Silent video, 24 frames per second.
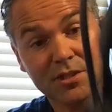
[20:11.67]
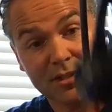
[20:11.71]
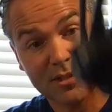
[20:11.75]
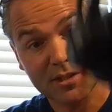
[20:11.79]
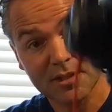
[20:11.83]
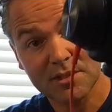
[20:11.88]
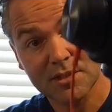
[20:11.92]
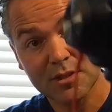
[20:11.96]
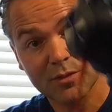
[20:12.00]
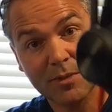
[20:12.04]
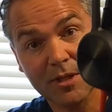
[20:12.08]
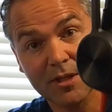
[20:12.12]
This
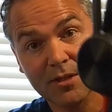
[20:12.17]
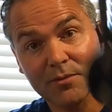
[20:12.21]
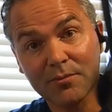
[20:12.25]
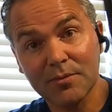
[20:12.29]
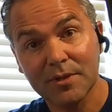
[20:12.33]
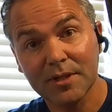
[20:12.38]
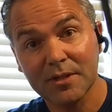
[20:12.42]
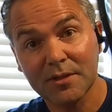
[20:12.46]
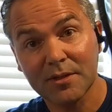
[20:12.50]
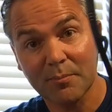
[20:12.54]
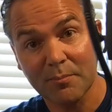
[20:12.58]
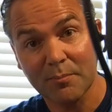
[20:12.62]
is, by the
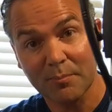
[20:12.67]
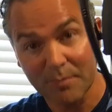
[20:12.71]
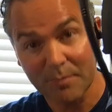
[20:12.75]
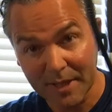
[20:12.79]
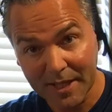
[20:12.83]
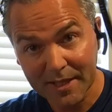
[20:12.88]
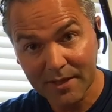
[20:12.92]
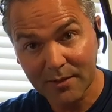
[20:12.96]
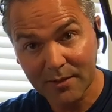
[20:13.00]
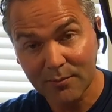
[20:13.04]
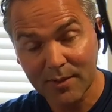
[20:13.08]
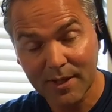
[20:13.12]
way, the
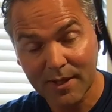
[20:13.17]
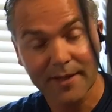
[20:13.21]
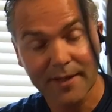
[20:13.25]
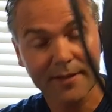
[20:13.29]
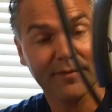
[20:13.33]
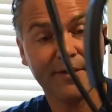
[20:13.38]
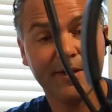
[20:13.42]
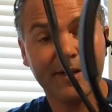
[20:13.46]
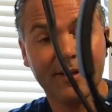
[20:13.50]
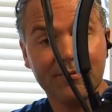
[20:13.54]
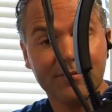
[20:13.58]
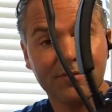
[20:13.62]
black
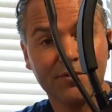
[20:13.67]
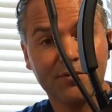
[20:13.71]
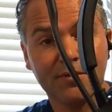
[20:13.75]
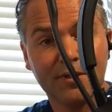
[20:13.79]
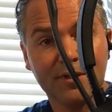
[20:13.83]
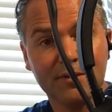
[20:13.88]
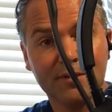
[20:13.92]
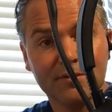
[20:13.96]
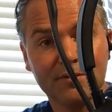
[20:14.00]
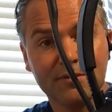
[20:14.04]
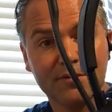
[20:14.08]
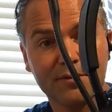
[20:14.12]
wire. If you
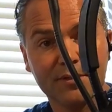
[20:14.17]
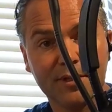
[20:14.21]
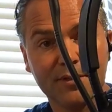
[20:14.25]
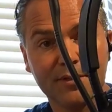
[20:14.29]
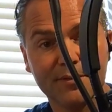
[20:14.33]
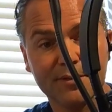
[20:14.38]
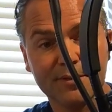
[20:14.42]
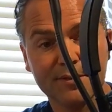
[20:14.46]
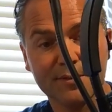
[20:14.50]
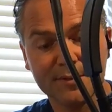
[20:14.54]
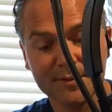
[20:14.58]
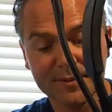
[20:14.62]
wanted to know
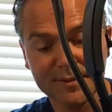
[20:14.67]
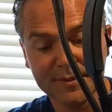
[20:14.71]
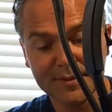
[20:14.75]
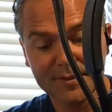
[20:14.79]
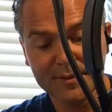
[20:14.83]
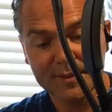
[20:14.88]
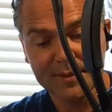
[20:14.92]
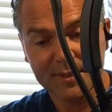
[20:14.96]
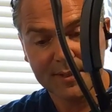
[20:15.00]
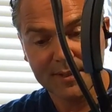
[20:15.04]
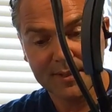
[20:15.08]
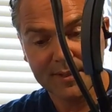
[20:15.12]
it,
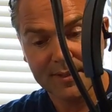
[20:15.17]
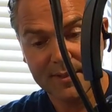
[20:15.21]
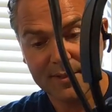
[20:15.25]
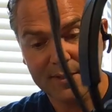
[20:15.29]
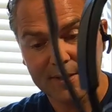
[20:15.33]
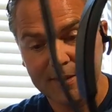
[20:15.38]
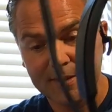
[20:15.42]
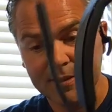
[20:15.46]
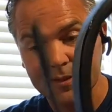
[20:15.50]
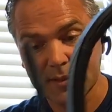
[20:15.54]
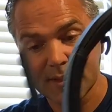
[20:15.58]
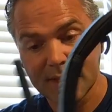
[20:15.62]

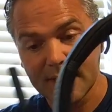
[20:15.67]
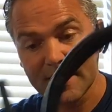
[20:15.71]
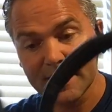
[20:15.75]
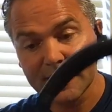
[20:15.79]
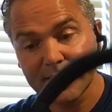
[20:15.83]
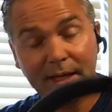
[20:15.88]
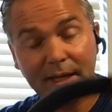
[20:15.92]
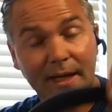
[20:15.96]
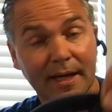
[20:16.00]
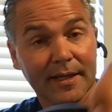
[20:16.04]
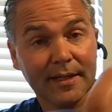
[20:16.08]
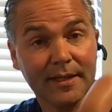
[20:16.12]

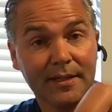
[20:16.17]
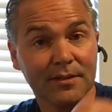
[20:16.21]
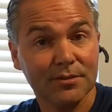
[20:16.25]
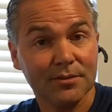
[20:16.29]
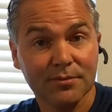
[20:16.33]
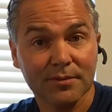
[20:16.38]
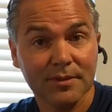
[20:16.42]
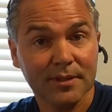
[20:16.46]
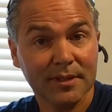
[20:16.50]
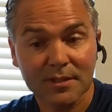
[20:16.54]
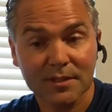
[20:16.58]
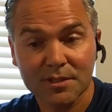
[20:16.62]
I can do
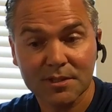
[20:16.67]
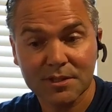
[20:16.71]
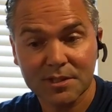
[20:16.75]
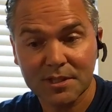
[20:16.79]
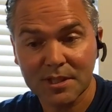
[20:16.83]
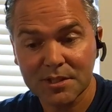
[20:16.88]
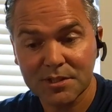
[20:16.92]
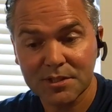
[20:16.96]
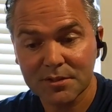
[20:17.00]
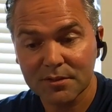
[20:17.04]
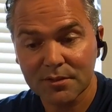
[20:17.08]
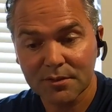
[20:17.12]
another
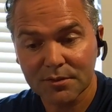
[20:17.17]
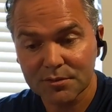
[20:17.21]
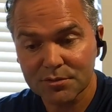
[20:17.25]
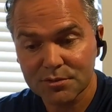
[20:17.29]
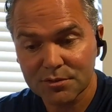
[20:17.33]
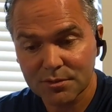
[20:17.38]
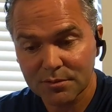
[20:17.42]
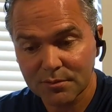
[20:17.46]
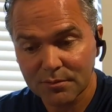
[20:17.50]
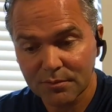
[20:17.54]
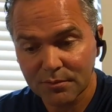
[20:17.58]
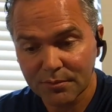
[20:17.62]
session
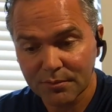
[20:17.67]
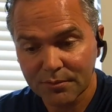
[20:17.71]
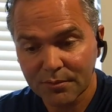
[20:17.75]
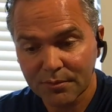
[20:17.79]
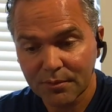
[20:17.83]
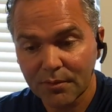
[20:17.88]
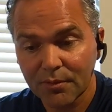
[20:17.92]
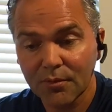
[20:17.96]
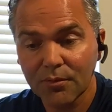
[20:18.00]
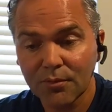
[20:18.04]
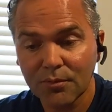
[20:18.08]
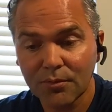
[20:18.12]
also on
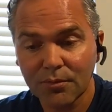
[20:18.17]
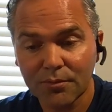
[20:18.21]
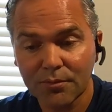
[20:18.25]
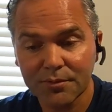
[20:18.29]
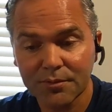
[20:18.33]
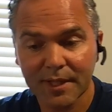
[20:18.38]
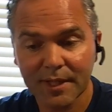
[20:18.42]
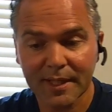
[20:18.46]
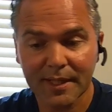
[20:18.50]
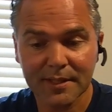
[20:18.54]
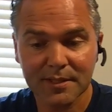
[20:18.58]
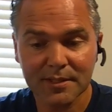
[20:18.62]
all the
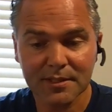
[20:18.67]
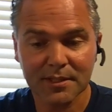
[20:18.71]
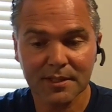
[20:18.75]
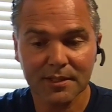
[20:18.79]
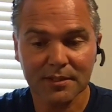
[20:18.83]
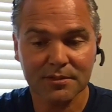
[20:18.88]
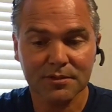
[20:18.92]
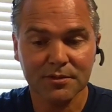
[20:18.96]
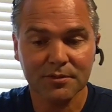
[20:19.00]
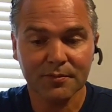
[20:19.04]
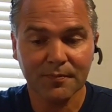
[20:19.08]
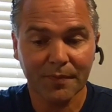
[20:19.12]

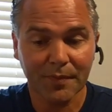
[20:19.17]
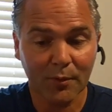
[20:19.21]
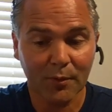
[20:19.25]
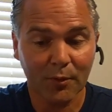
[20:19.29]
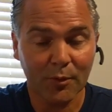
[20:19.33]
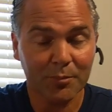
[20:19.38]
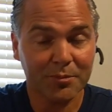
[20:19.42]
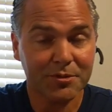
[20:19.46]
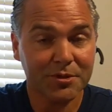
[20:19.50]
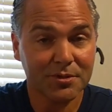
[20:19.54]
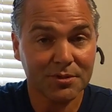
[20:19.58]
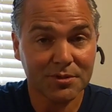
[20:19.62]
headsets
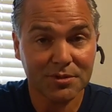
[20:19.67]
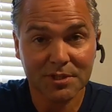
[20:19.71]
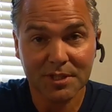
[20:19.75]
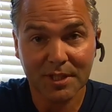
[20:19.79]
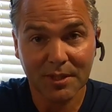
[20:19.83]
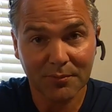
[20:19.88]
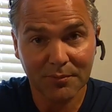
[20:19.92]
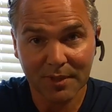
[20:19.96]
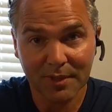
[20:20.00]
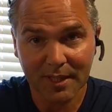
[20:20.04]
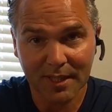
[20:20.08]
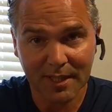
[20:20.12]
options that
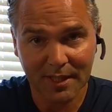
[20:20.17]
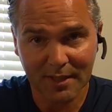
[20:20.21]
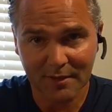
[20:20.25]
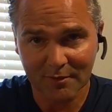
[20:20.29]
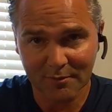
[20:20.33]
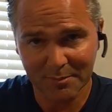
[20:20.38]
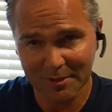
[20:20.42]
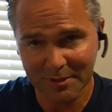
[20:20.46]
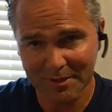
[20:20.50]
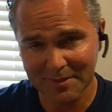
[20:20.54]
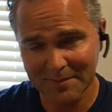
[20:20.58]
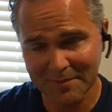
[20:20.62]
we have.
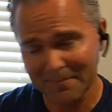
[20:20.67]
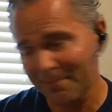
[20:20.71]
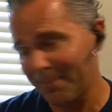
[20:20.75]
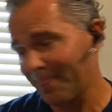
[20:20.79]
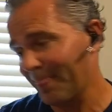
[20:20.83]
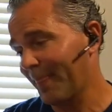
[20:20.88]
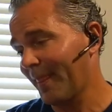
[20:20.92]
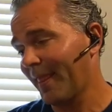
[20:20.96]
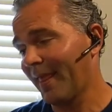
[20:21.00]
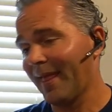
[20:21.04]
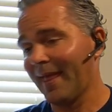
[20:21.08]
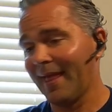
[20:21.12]
But
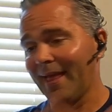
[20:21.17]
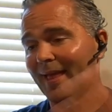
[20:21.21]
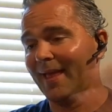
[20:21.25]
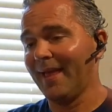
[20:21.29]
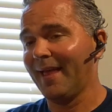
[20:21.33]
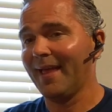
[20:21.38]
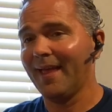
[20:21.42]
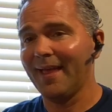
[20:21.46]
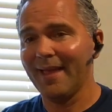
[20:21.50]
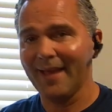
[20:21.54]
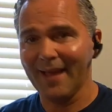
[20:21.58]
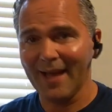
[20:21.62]

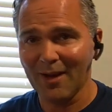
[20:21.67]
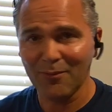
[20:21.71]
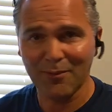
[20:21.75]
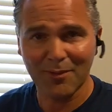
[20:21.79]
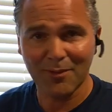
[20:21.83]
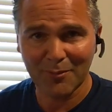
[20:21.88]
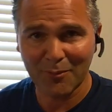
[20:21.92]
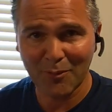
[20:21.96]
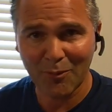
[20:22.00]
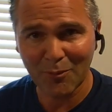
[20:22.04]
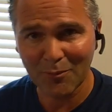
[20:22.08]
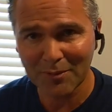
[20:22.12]
I
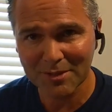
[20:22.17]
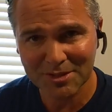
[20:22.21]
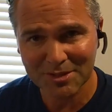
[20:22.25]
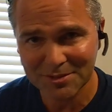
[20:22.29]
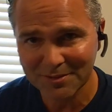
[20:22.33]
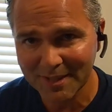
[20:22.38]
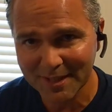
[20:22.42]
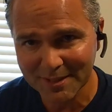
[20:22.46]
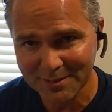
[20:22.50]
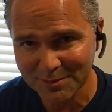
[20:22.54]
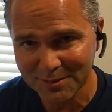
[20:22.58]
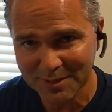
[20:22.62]
will always
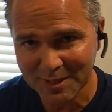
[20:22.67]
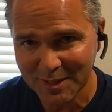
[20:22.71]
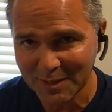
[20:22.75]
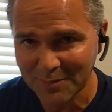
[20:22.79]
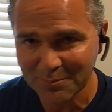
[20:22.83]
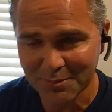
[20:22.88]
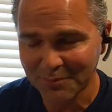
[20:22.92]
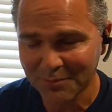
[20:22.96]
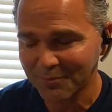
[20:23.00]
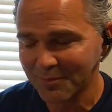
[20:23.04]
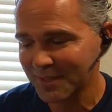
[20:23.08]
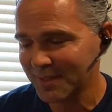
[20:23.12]
try to keep
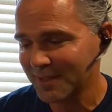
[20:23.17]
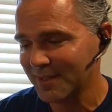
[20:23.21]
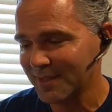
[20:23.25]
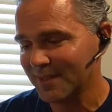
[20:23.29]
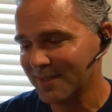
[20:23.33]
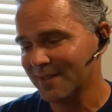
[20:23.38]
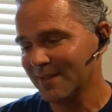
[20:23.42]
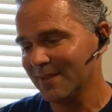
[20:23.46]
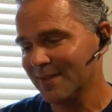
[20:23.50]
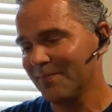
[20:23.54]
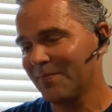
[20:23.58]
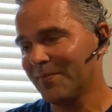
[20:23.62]
it
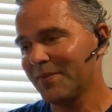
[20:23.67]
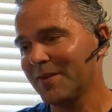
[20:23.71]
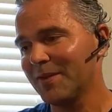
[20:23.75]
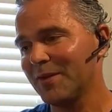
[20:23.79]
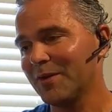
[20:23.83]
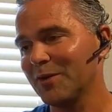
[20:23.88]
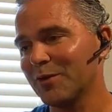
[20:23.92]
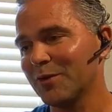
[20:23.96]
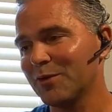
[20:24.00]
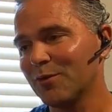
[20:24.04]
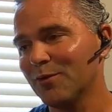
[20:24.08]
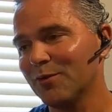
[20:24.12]
within
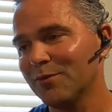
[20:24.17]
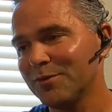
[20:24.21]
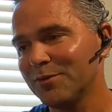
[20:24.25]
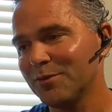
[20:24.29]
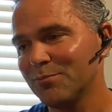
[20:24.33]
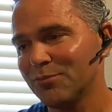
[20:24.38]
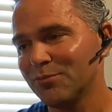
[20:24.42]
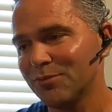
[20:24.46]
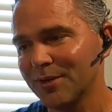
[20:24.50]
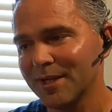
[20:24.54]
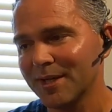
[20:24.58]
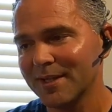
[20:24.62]
a coffee
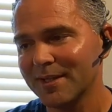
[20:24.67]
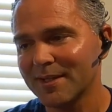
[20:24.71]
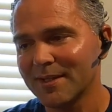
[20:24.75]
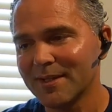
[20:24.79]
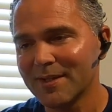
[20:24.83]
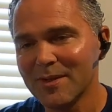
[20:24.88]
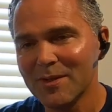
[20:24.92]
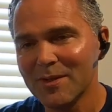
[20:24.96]
break